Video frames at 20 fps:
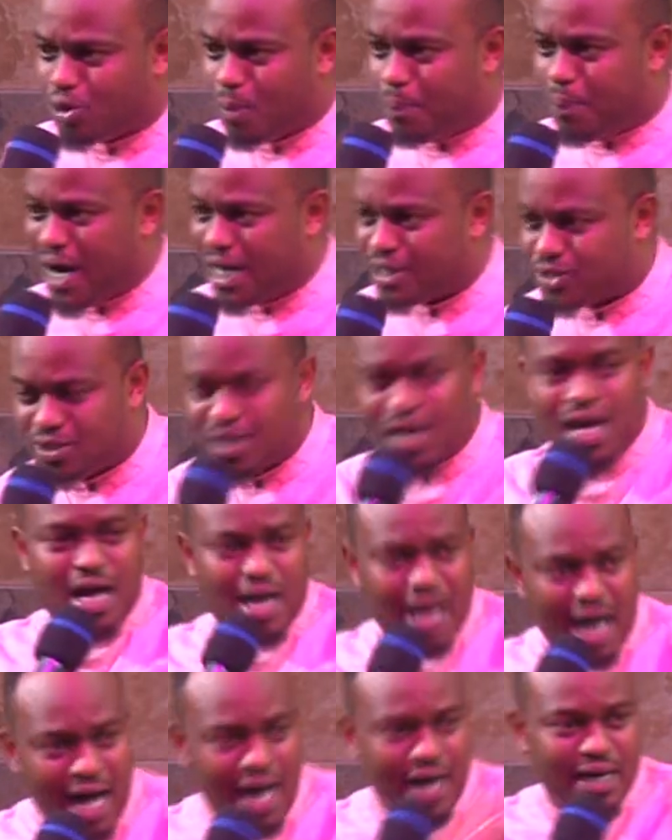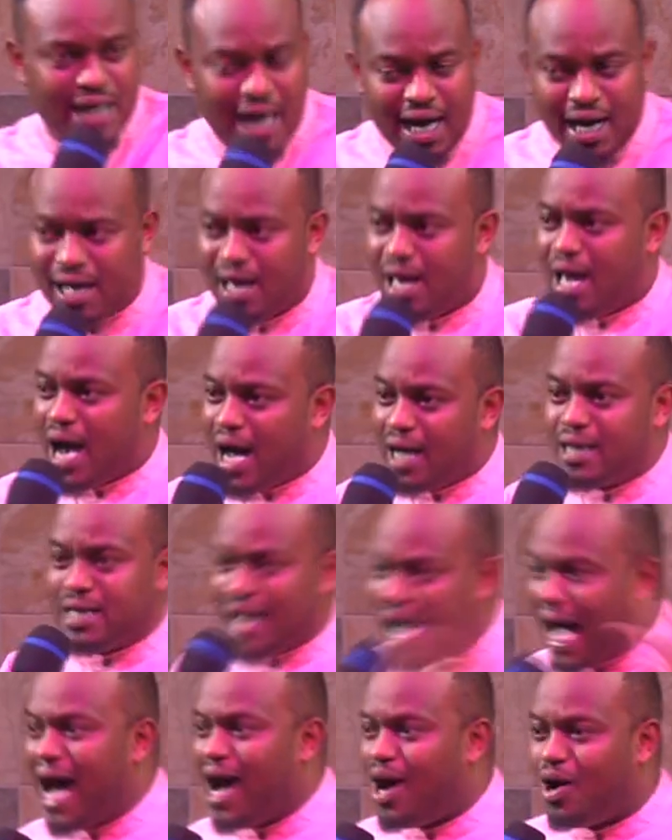to pass. Nah, nah. And
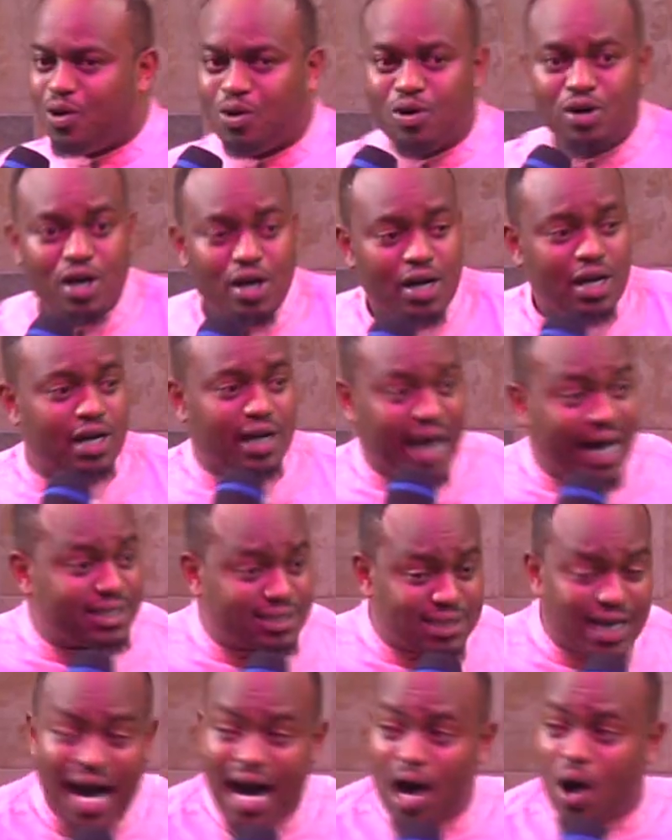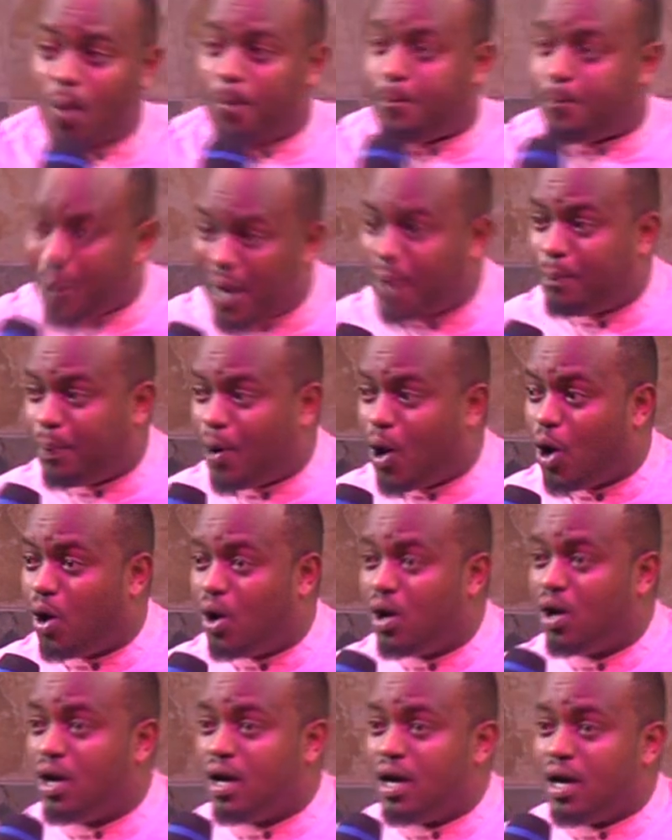now, right now,
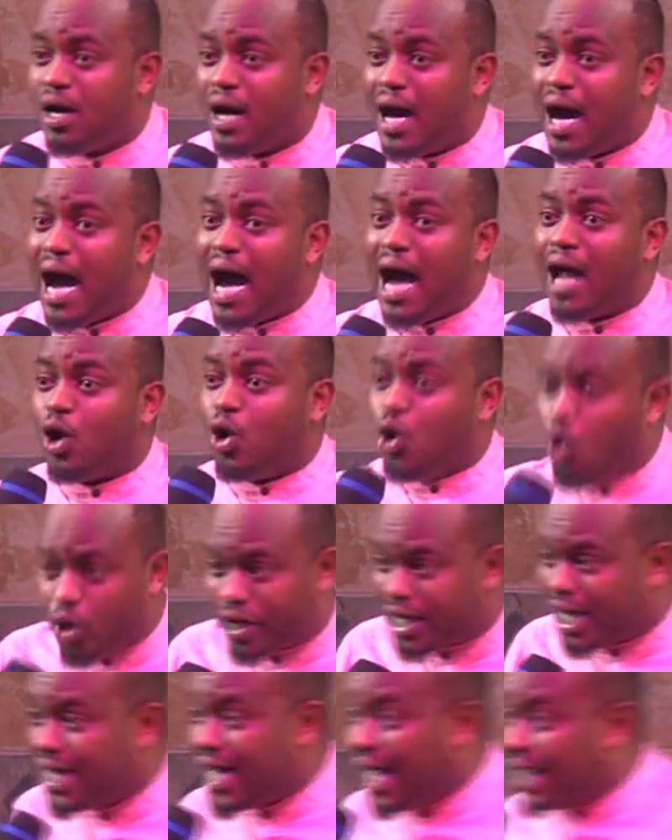people are looking